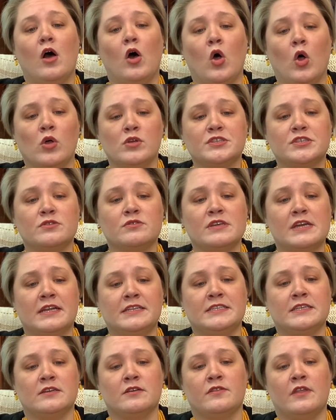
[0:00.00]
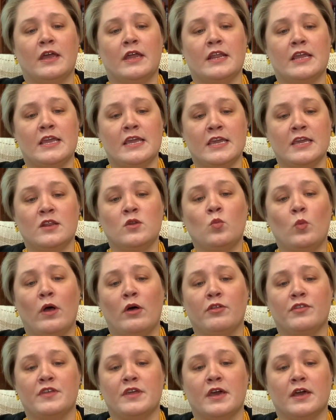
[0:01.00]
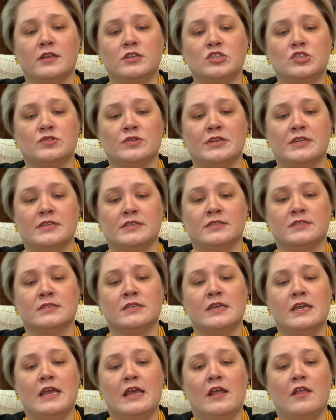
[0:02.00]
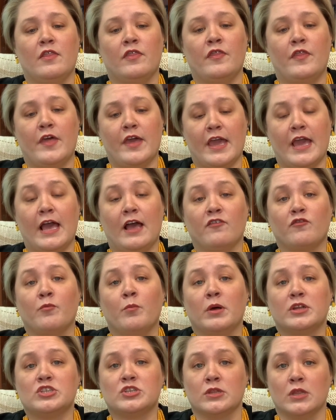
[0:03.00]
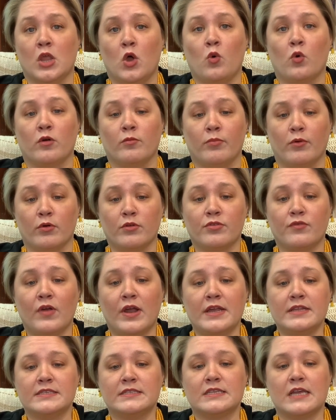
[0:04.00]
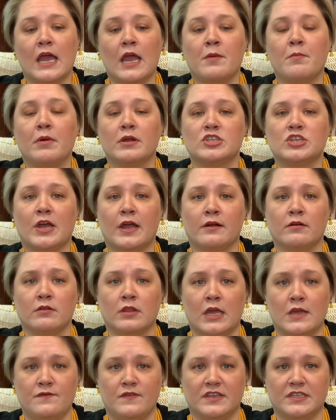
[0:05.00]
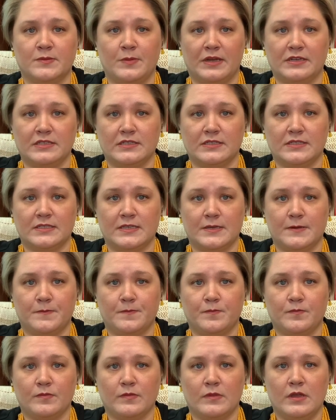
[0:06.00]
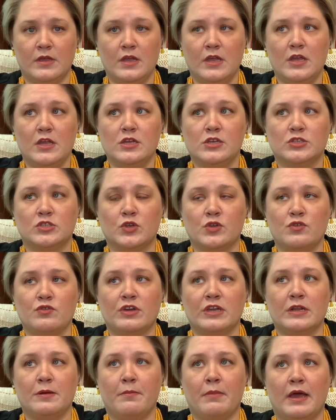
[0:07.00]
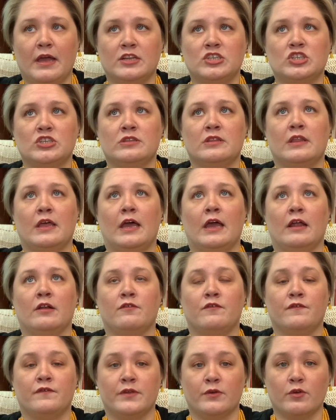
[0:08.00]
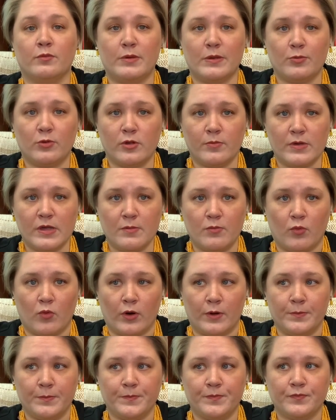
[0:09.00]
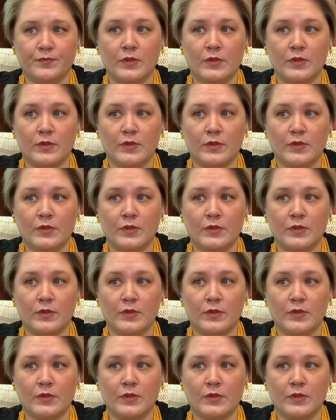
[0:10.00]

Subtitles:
Also, the idea that in wealthy countries, they have much lower birth rates and much higher life expectancy. So you can imagine that fewer people are being born,